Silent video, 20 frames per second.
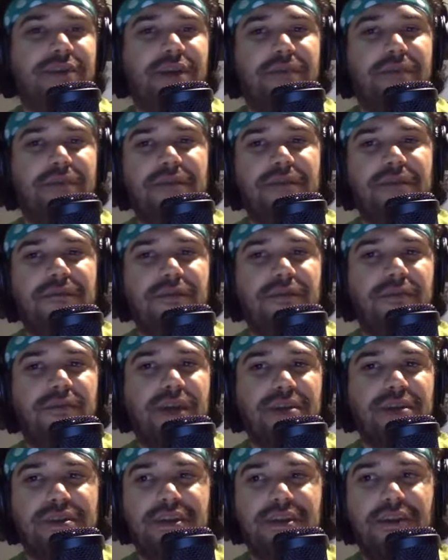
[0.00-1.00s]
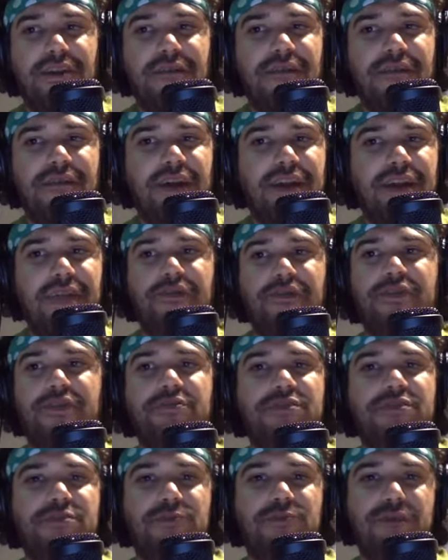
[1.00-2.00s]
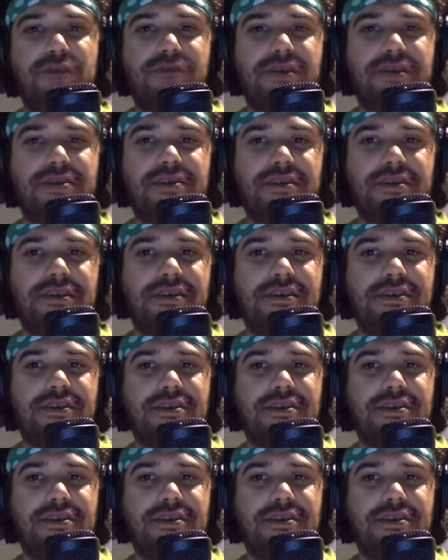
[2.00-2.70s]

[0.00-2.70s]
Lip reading: I mean, for myself, I never use Sweet Business,